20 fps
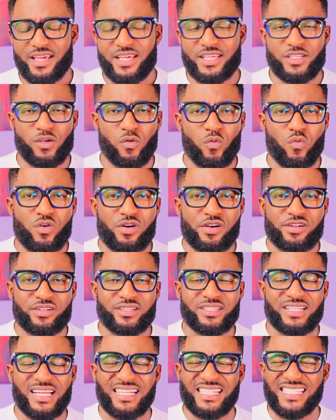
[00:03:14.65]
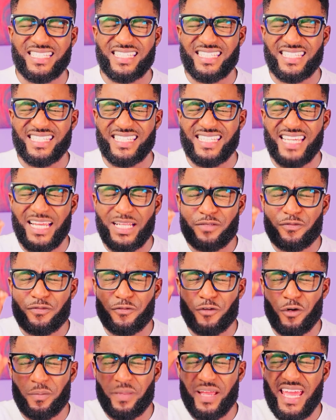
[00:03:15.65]
It's a word that is sent
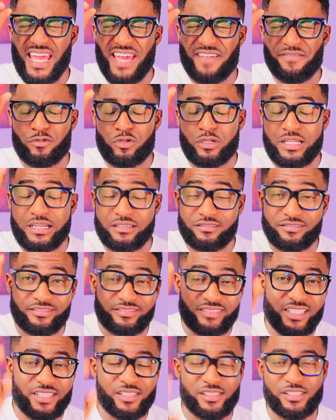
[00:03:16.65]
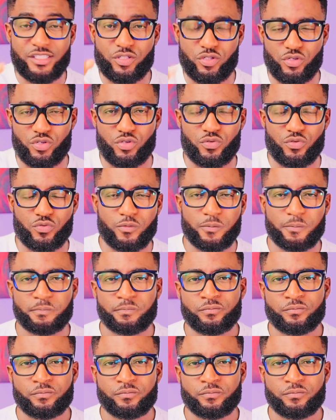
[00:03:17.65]
from heaven directly to you.